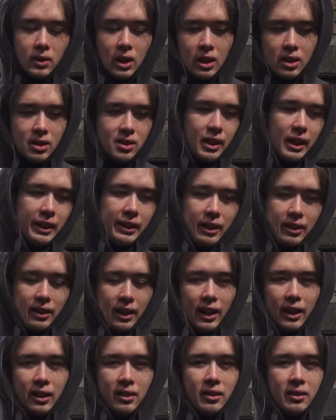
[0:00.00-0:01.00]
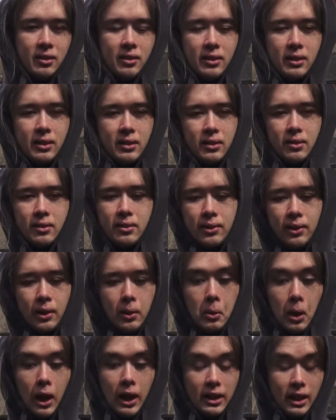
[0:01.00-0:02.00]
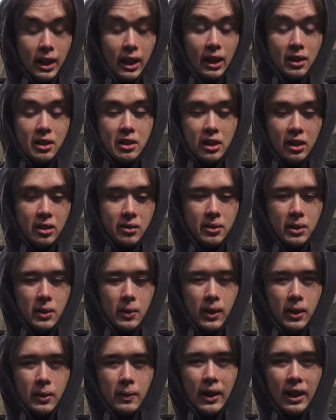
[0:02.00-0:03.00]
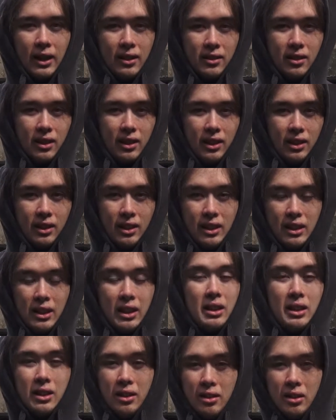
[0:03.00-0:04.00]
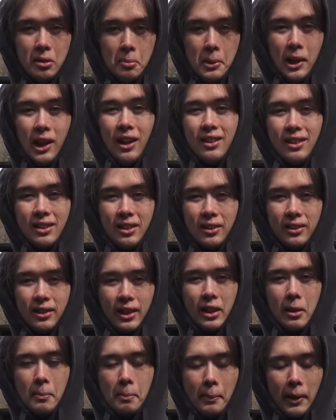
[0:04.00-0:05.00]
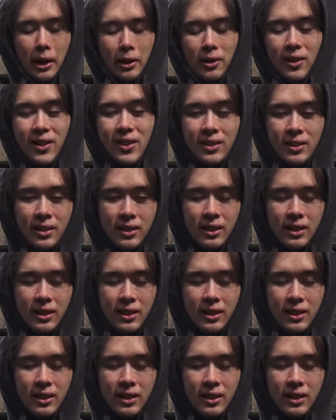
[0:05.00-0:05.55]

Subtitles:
sand it down. I did actually do it for quite a while, until the block looked like a mirror.